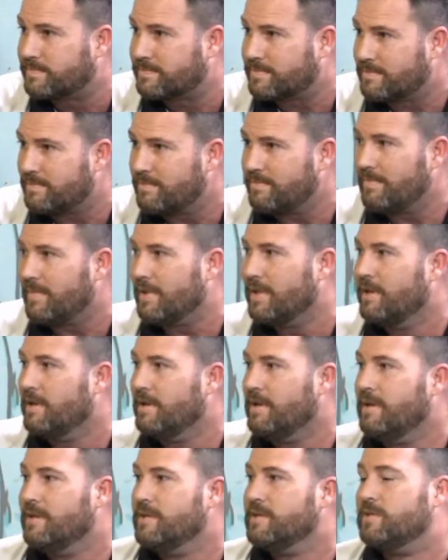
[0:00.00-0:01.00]
Yeah.
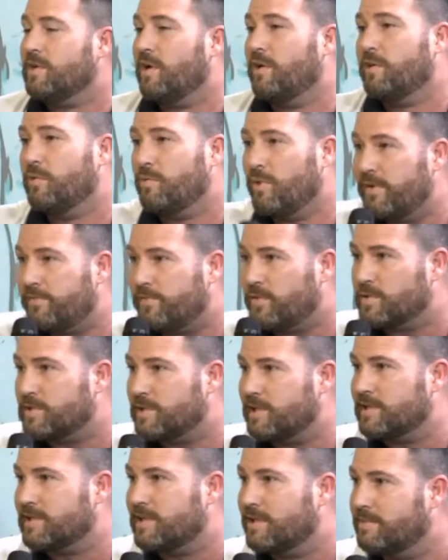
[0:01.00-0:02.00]
So the refill
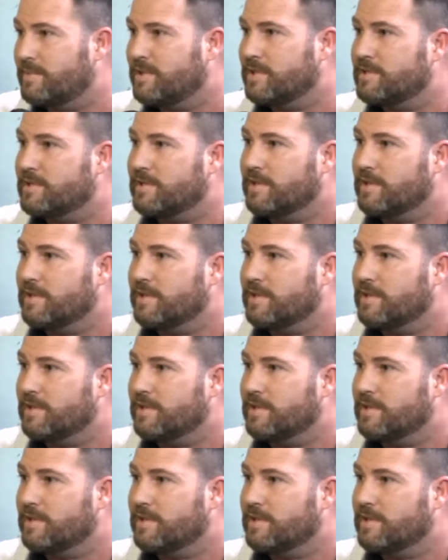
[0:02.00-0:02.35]
system is